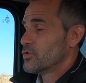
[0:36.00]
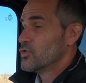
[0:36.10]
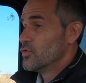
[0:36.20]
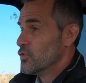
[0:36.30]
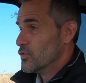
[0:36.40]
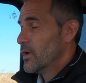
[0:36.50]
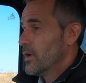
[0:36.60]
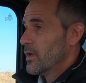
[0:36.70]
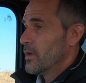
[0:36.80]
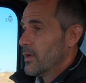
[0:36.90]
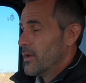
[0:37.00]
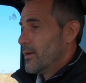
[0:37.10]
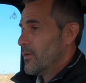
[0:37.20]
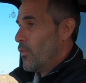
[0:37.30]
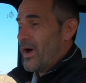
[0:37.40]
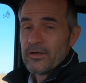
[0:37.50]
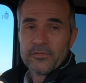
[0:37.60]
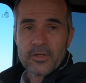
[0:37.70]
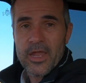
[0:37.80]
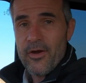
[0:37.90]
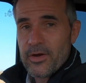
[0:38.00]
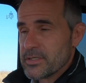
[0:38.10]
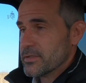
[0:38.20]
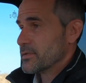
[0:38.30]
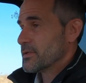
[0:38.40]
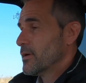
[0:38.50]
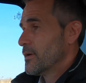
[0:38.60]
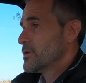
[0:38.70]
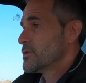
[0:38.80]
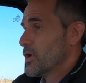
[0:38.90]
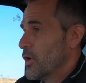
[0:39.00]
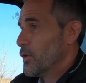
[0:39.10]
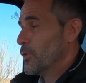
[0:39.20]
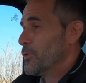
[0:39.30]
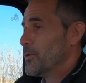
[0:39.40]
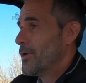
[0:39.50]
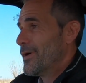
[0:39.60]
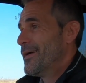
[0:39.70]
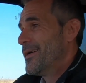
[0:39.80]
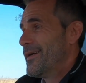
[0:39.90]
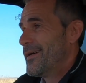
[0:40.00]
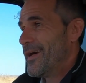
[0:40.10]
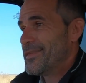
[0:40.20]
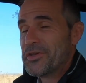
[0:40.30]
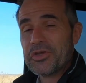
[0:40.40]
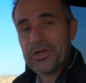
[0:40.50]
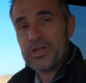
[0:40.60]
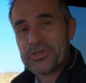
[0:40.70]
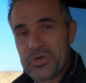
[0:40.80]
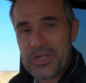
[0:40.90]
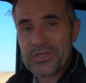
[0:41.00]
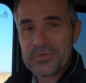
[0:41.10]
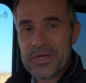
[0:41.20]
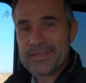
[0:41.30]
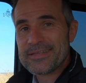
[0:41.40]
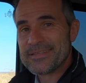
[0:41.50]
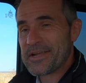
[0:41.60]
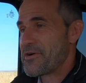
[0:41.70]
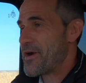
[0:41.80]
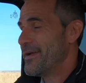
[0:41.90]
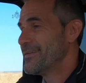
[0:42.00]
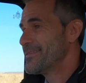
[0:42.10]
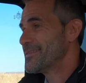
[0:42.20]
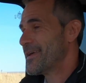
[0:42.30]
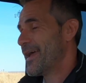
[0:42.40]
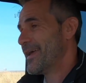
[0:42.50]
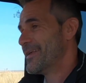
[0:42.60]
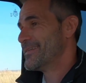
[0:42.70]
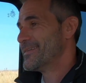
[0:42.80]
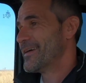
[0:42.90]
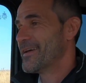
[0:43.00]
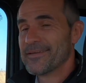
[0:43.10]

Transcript: two wonderful characters. So I think you're going to enjoy this one. Stick around and